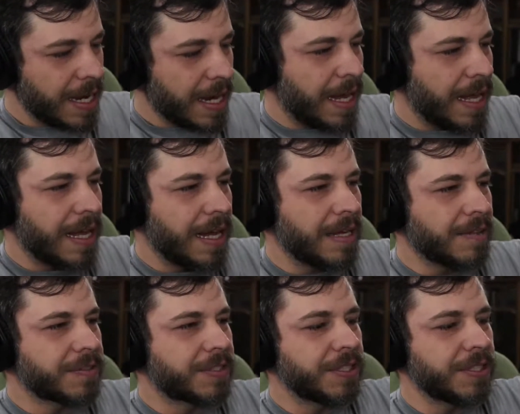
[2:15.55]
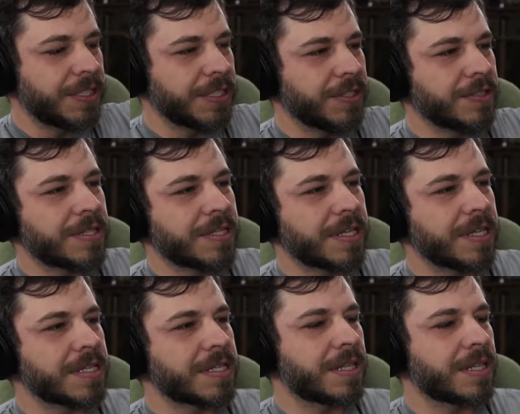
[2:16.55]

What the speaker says: I have to use this